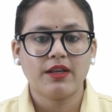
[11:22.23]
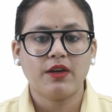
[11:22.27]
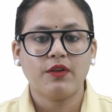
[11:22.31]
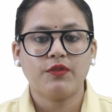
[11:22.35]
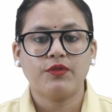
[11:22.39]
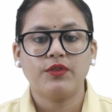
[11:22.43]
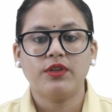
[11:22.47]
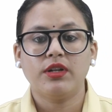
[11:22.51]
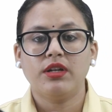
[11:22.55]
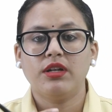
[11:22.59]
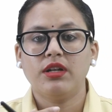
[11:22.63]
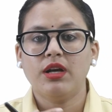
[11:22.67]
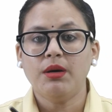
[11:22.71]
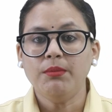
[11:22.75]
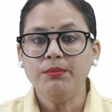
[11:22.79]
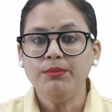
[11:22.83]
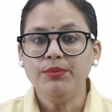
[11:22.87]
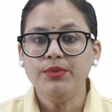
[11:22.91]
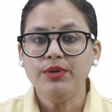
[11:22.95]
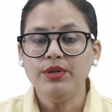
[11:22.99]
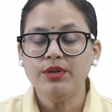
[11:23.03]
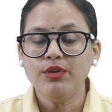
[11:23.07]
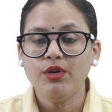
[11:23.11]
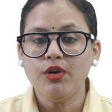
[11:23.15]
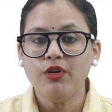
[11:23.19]
if the
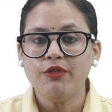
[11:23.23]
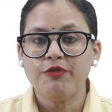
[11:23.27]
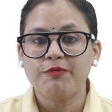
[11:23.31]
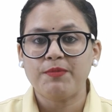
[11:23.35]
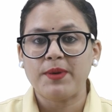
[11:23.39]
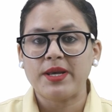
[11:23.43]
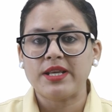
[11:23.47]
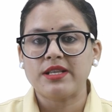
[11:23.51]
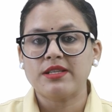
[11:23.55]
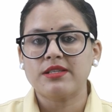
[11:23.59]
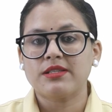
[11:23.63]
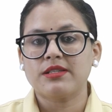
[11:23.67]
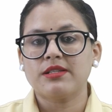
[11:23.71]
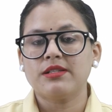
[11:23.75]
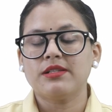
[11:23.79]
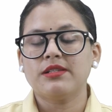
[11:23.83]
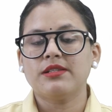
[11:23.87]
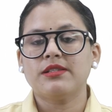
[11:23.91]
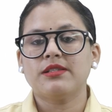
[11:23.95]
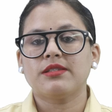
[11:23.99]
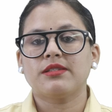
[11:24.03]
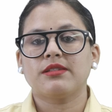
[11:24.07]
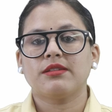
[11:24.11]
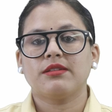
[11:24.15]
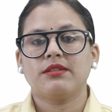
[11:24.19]
number of
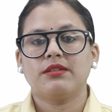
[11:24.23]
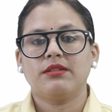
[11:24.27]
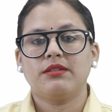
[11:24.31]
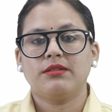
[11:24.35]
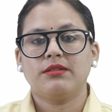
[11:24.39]
pencils